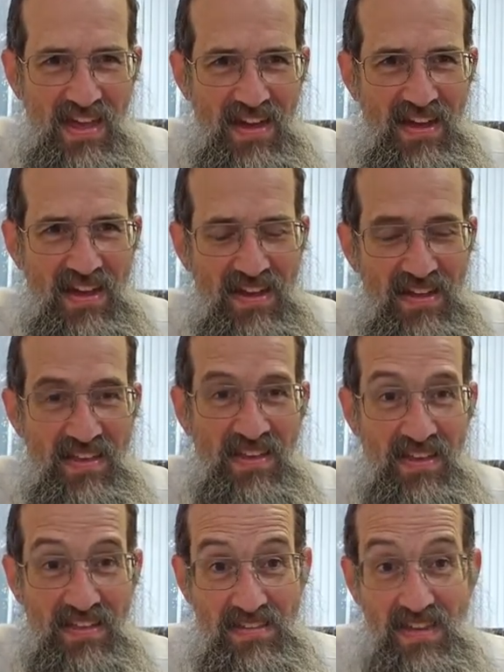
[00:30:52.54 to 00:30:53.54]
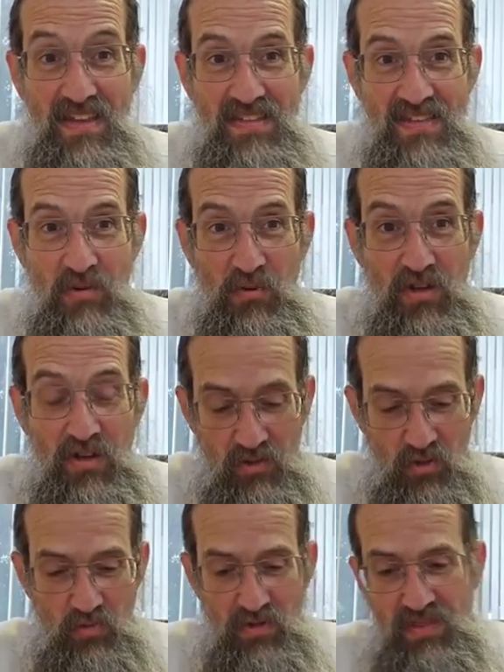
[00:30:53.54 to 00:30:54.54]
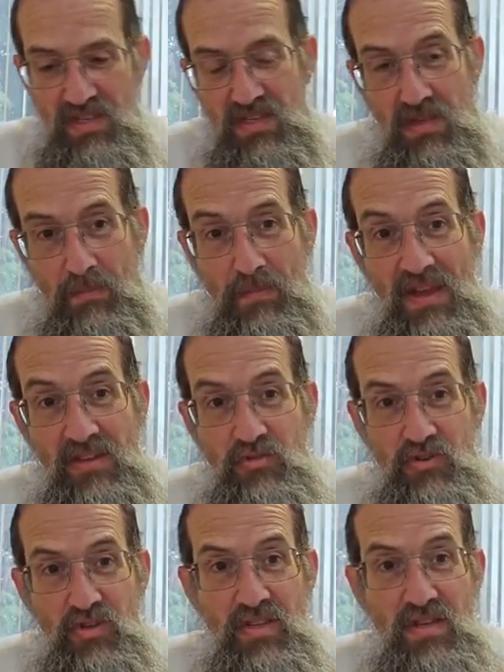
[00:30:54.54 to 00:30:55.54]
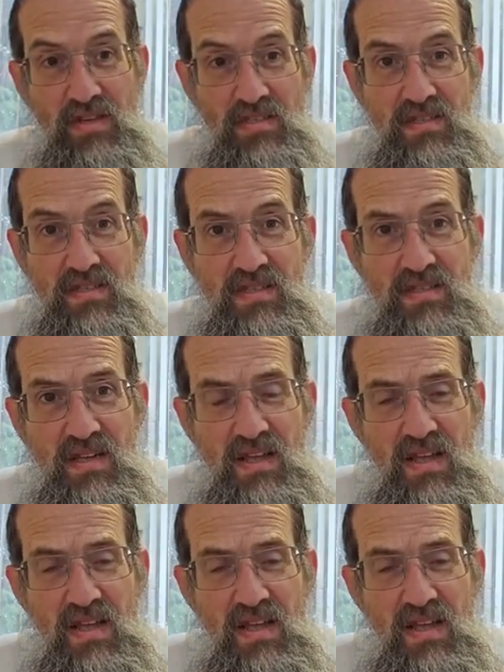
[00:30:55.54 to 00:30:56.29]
it says, I will conclude with this, the Medrash tells us